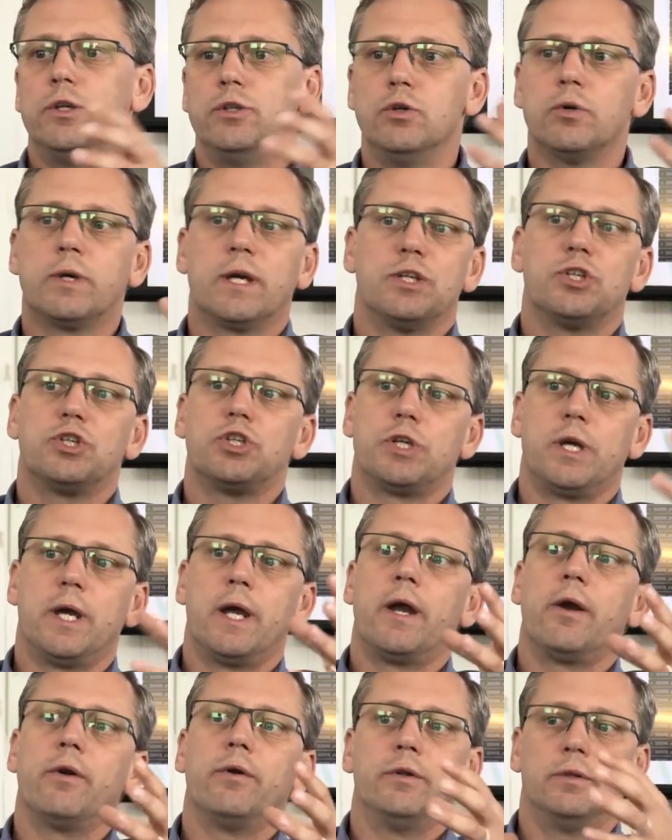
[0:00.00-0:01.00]
you can
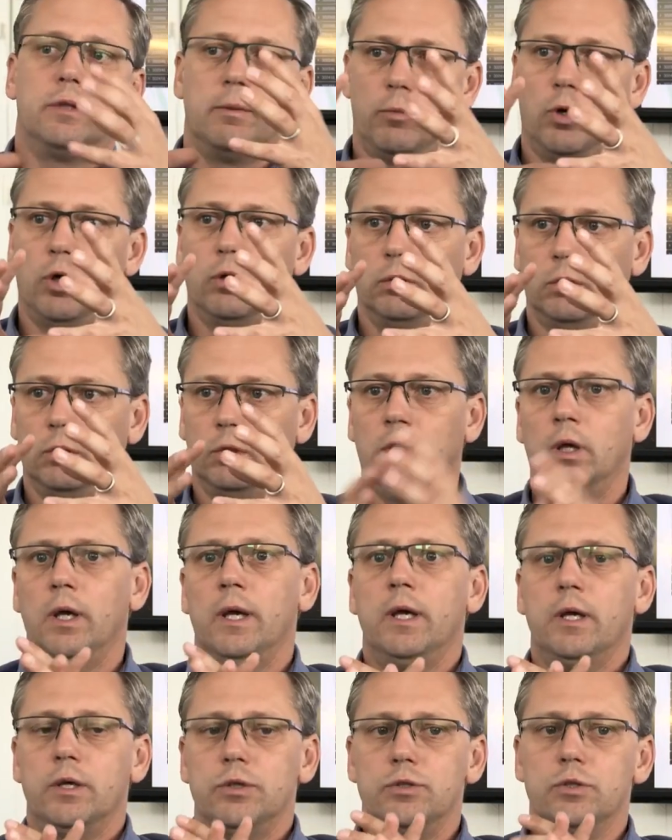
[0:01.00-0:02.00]
share the model,
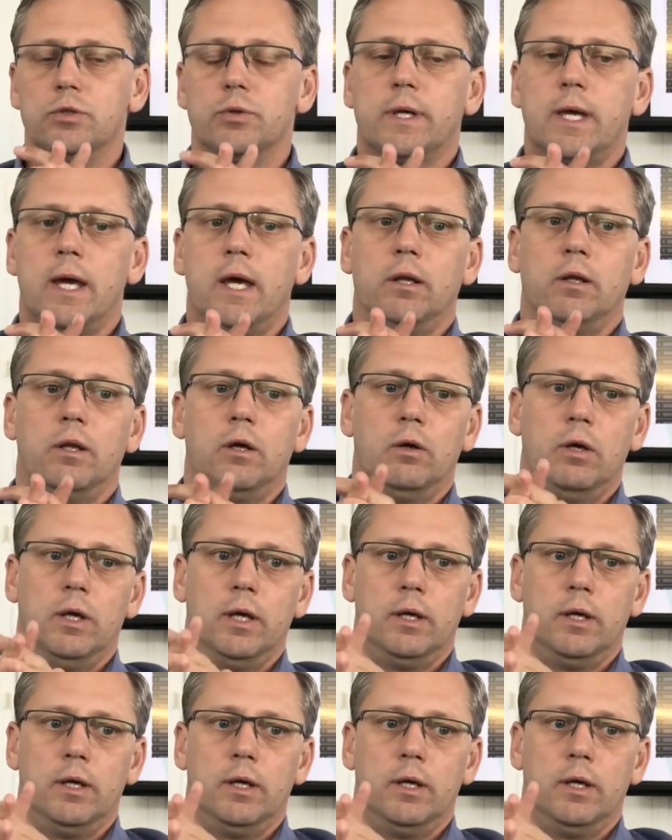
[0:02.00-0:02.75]
you can